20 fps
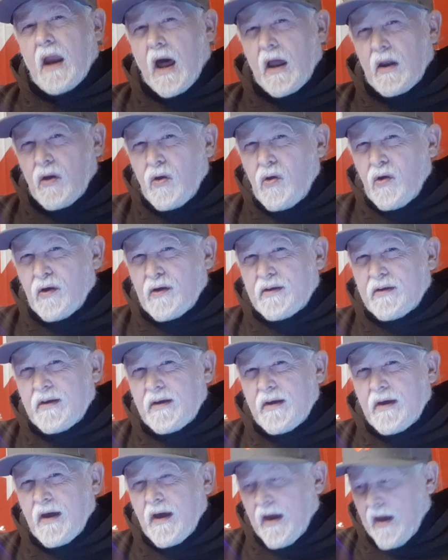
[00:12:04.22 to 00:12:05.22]
I looked
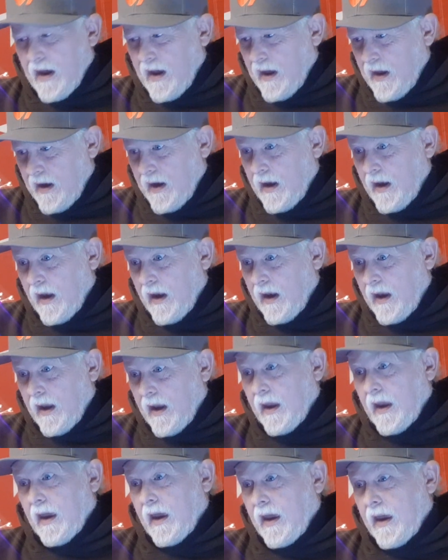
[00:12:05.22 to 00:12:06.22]
and
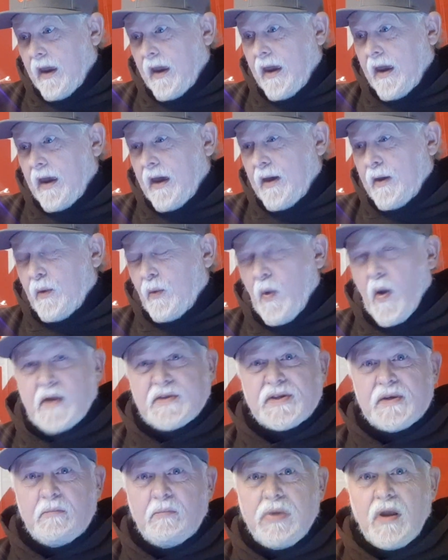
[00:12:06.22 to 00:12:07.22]
it
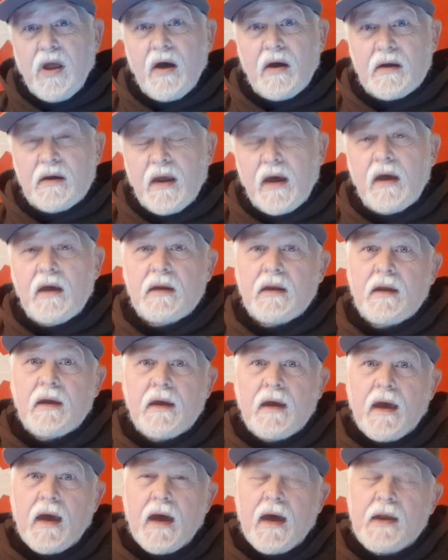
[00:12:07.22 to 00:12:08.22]
wasn't plugged in
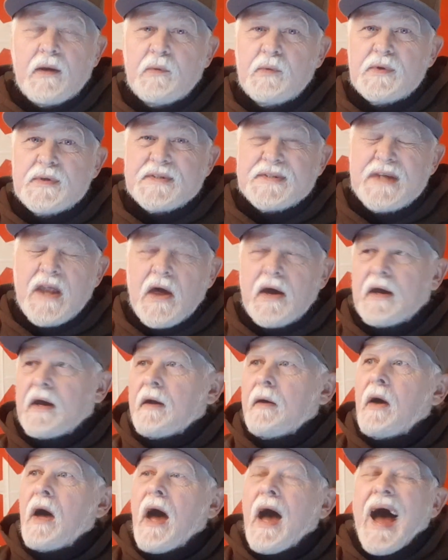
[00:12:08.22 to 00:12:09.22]
and it was like
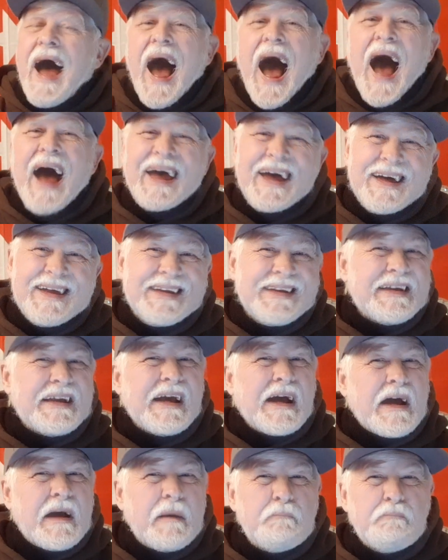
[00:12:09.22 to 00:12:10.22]
I had
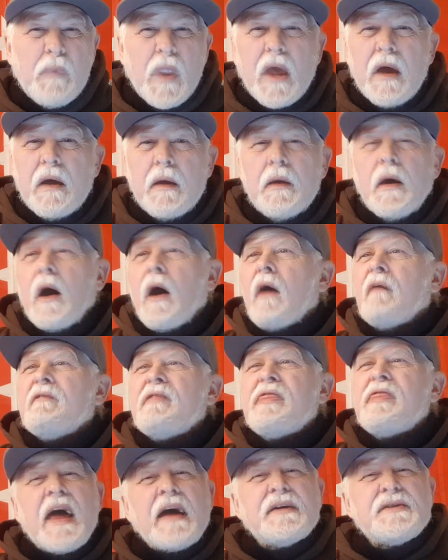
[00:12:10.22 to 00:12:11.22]
of
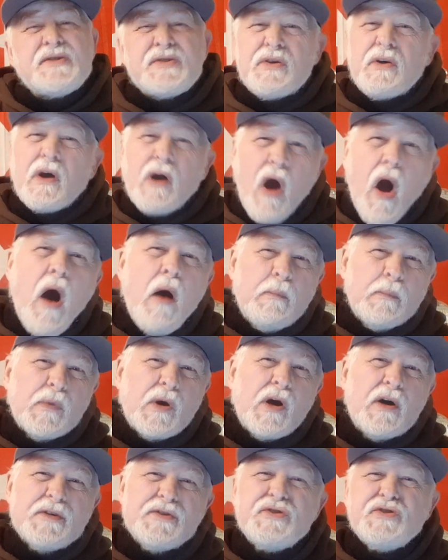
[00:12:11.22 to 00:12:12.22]
things to come
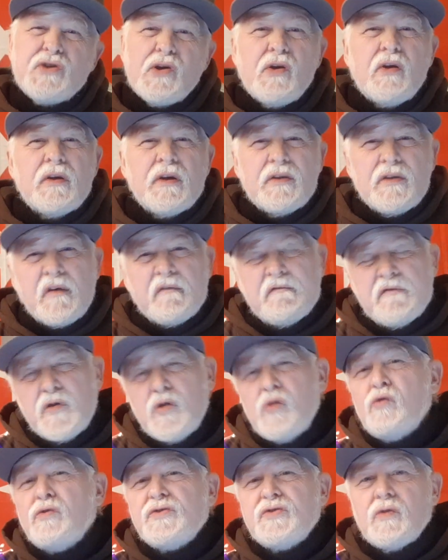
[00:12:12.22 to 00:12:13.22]
concerning the
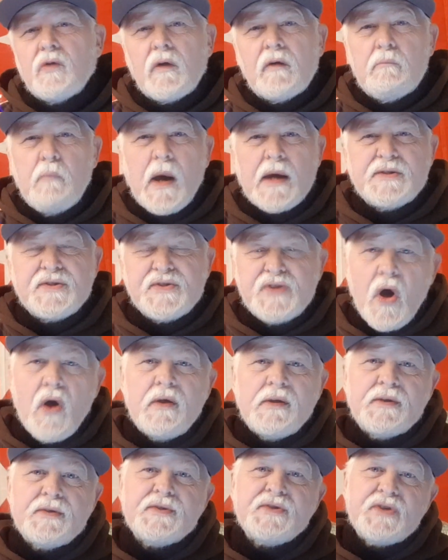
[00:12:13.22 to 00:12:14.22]
future of my
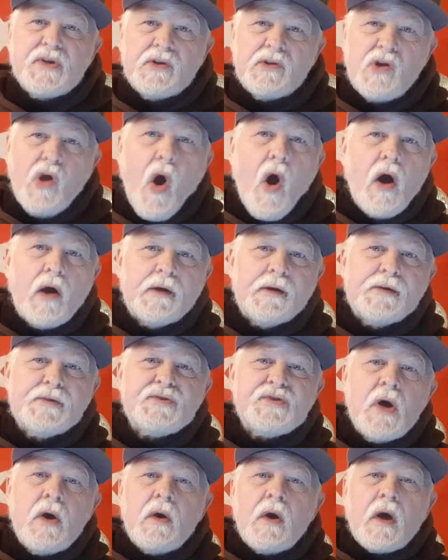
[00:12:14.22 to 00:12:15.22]
sons and daughters
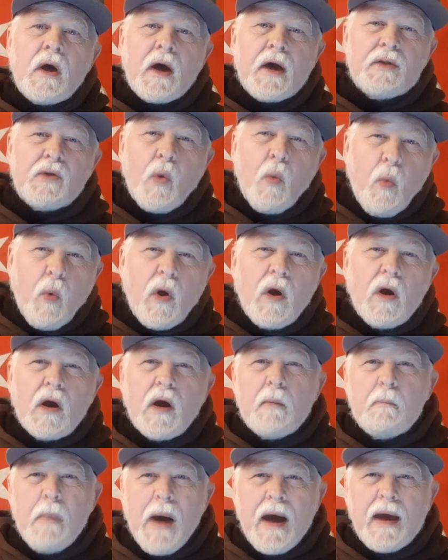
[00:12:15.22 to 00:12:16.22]
and the
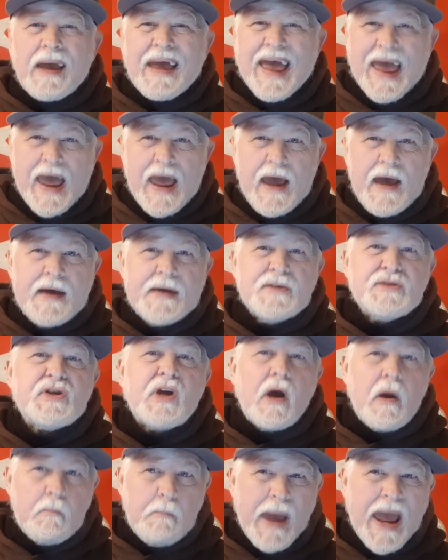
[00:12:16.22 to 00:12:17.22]
work of my hands,
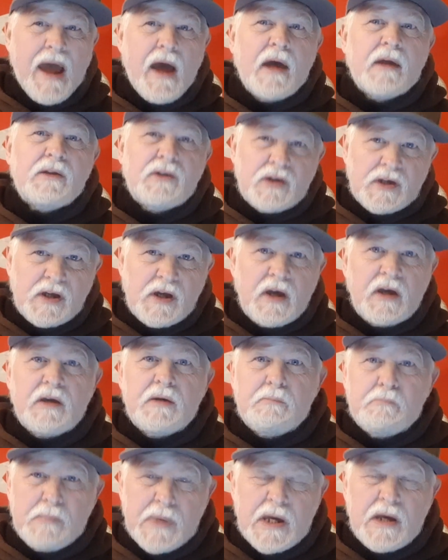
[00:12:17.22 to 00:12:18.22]
command ye
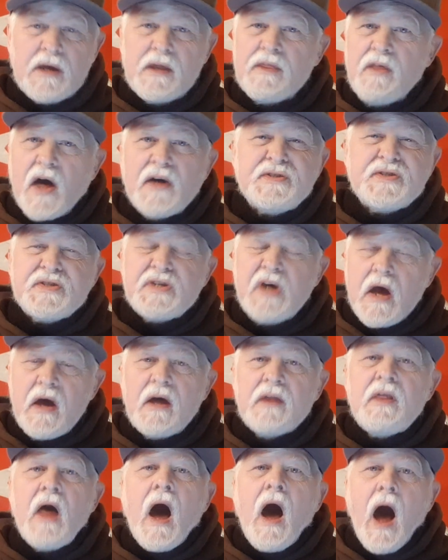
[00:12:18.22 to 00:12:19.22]
me, thus
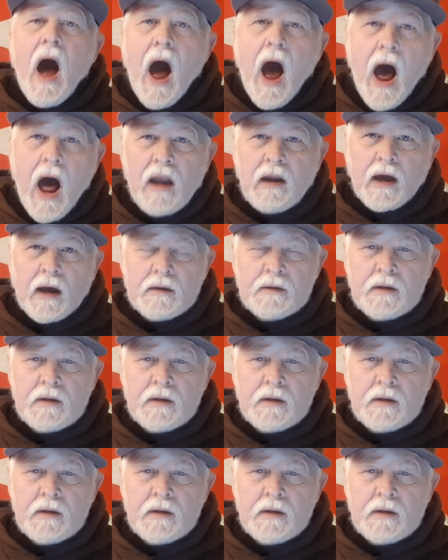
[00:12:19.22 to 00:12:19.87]
saith Allah.